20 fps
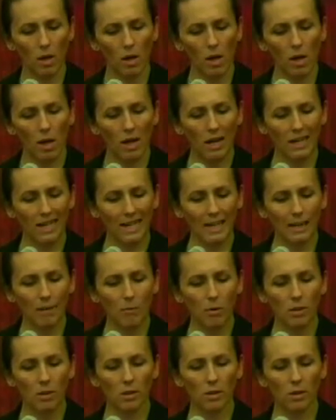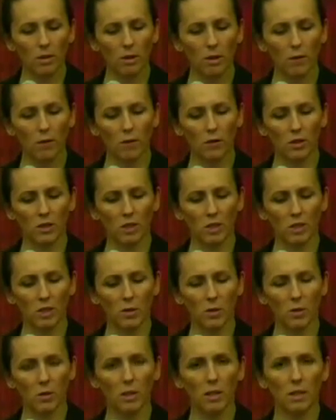A camera installed for
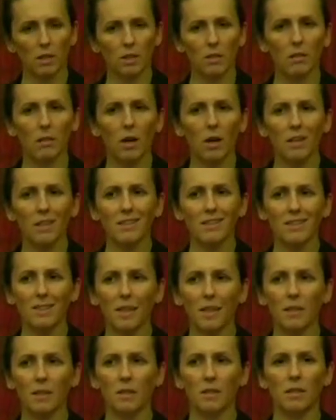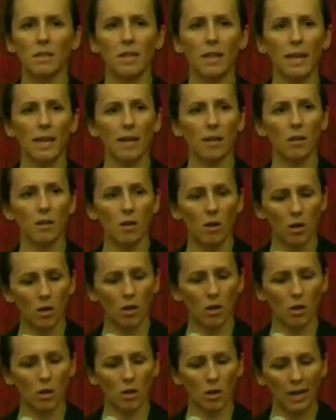security is not intended to catalog
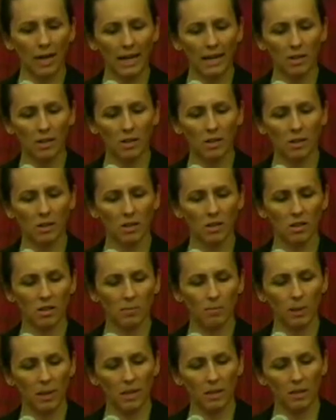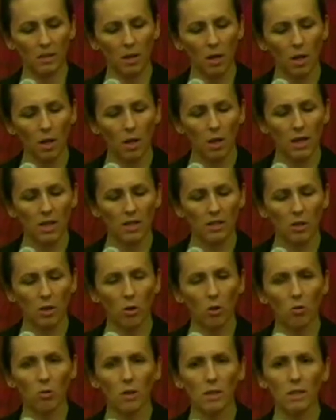all actions in a space. It's
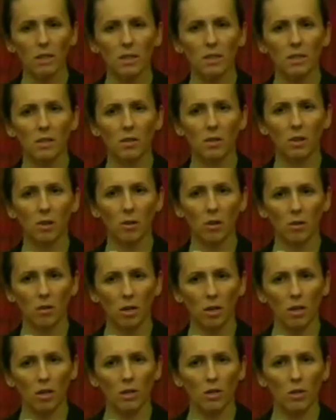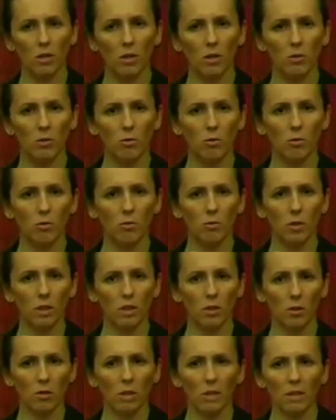only intended to
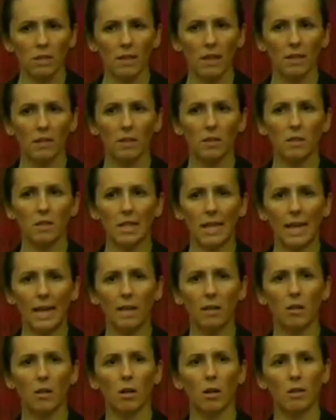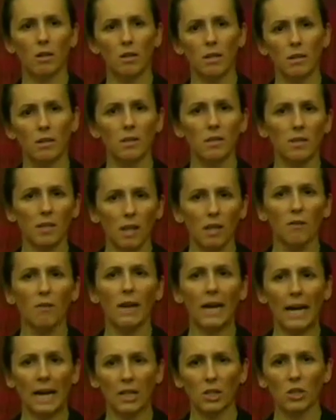catalog the set of
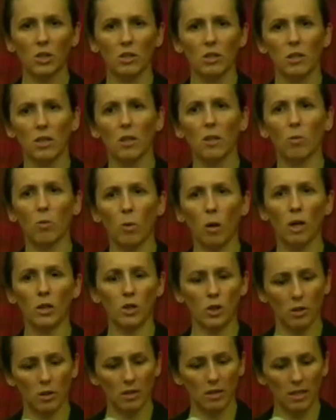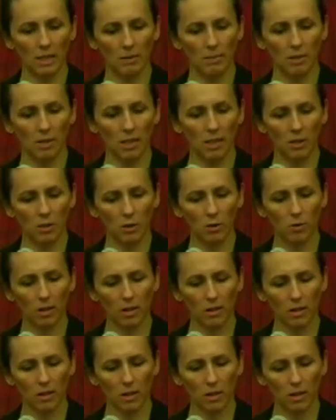actions that the watcher deems
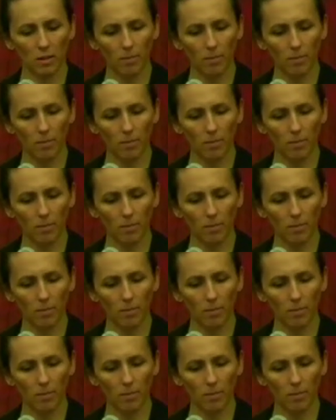interesting.